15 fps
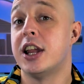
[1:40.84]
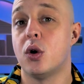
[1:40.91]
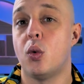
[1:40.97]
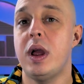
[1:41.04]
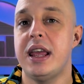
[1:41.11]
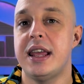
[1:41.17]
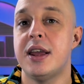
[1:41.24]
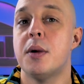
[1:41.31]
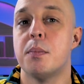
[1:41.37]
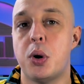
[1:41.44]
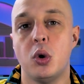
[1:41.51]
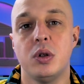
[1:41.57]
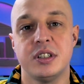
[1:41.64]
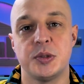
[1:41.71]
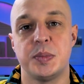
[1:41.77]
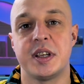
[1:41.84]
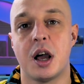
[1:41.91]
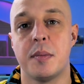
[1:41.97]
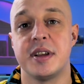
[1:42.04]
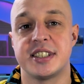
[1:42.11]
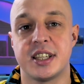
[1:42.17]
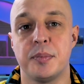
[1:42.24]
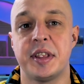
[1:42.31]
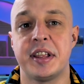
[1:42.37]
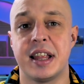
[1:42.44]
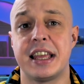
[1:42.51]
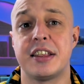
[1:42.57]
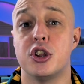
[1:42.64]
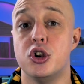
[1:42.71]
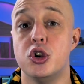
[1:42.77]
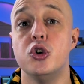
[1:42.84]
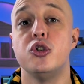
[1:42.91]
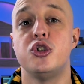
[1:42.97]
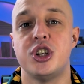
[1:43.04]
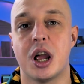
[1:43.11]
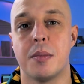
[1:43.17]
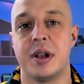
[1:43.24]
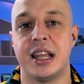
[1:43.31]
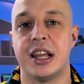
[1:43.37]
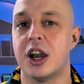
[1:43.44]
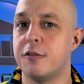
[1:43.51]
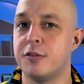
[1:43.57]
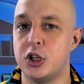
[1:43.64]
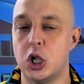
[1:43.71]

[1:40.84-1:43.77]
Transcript: In a way, Poland is becoming something like the new Germany of